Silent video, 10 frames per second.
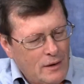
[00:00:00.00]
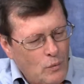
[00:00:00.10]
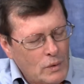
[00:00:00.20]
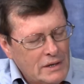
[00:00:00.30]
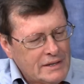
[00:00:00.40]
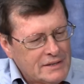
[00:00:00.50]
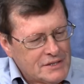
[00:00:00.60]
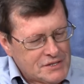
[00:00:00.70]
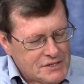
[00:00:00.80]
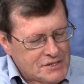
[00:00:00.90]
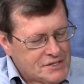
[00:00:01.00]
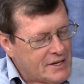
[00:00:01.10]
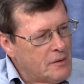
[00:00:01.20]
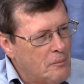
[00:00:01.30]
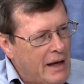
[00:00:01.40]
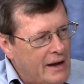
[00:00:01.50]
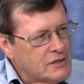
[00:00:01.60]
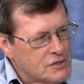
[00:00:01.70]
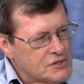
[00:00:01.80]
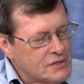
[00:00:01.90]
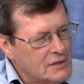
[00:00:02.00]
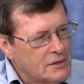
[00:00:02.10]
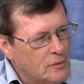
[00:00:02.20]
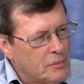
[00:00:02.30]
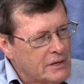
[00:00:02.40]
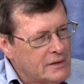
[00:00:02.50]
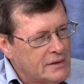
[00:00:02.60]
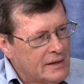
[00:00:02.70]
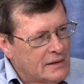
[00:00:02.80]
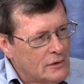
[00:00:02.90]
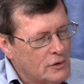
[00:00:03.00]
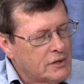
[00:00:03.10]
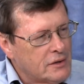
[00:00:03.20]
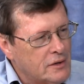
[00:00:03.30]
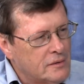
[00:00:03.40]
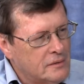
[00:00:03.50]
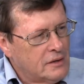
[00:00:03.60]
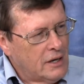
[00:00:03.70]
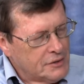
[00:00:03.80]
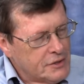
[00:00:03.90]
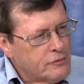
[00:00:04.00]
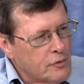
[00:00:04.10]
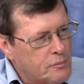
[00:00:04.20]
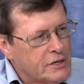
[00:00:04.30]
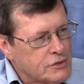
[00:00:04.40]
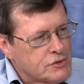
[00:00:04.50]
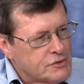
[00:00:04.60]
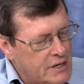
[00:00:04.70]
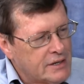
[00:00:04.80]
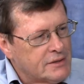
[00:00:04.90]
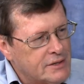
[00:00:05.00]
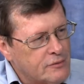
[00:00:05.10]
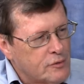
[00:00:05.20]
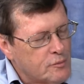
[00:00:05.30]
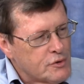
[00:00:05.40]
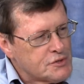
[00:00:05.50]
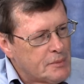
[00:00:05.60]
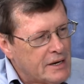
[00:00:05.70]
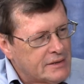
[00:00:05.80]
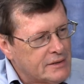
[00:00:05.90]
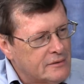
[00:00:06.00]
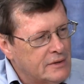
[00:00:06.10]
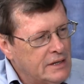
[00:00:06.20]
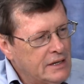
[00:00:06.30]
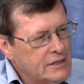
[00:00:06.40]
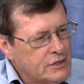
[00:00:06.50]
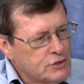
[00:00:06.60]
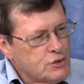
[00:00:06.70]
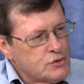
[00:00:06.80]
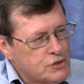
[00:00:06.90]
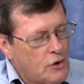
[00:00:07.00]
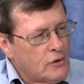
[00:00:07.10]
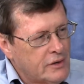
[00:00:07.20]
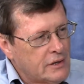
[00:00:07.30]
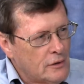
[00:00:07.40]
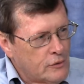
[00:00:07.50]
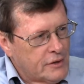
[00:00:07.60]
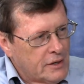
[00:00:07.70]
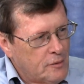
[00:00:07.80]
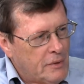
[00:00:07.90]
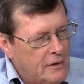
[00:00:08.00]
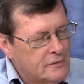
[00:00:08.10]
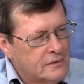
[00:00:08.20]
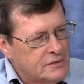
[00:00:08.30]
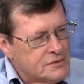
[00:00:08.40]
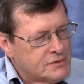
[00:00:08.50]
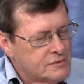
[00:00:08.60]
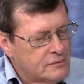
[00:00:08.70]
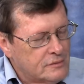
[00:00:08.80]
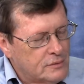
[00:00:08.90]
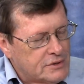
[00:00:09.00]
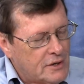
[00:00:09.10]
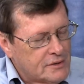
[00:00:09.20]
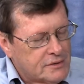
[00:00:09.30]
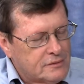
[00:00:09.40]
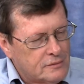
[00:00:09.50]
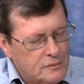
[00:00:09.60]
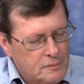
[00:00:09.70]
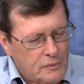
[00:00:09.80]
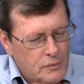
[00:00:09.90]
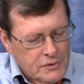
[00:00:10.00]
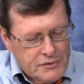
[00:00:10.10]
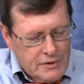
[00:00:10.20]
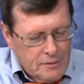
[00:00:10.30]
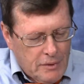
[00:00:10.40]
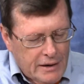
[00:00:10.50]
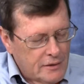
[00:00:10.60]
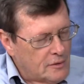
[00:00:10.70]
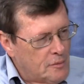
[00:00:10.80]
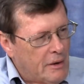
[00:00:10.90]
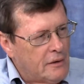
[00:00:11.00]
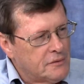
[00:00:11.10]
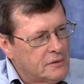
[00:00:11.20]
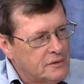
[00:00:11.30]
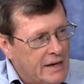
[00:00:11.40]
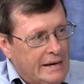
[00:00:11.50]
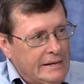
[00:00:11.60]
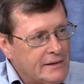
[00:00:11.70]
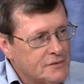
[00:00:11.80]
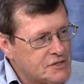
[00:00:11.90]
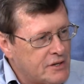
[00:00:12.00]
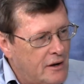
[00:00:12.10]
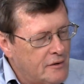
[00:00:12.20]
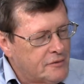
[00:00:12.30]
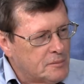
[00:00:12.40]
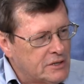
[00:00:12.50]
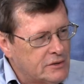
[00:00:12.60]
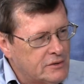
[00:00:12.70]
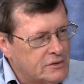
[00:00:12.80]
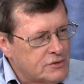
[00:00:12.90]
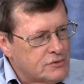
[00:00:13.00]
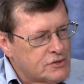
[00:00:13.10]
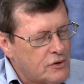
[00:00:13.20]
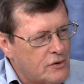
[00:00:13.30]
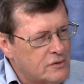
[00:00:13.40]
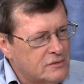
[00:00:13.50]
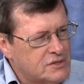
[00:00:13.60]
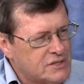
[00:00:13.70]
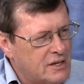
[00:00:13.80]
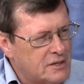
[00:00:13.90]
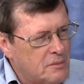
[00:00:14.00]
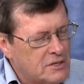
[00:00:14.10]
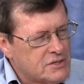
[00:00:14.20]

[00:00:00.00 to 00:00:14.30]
willingness to step back just a little bit and look mm -hmm. at mm-hmm. a a different picture, take a different perspective. Yeah. Did you start then learning about, as we talked with uh, Michael about the negative stuff? I mean, did you start? I didn't really